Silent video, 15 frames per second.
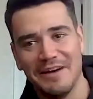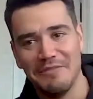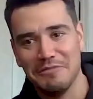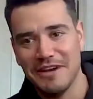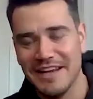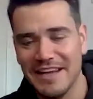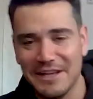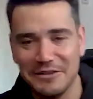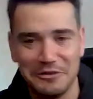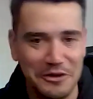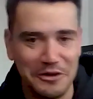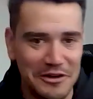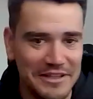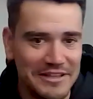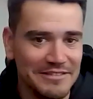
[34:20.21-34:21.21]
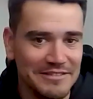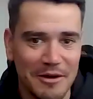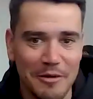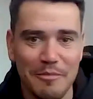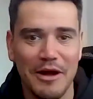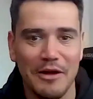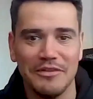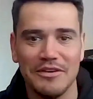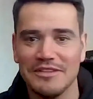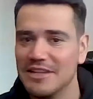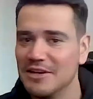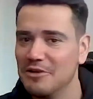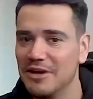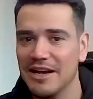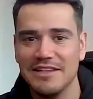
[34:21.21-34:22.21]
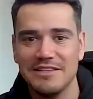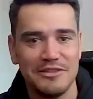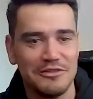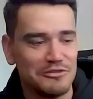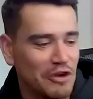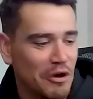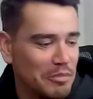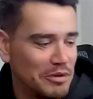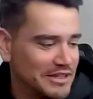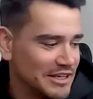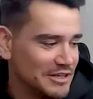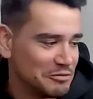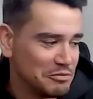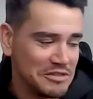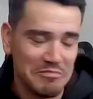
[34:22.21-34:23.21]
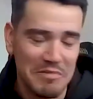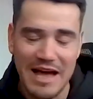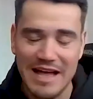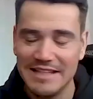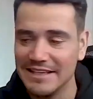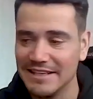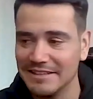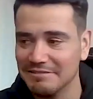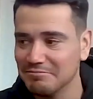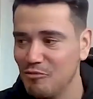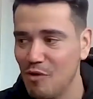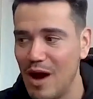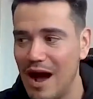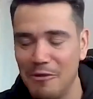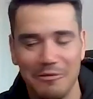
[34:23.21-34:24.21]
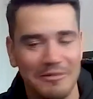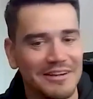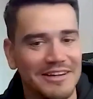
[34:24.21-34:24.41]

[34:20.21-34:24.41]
I'm going to get a call in a month and say, look, I listened to your podcast with Matt and wow.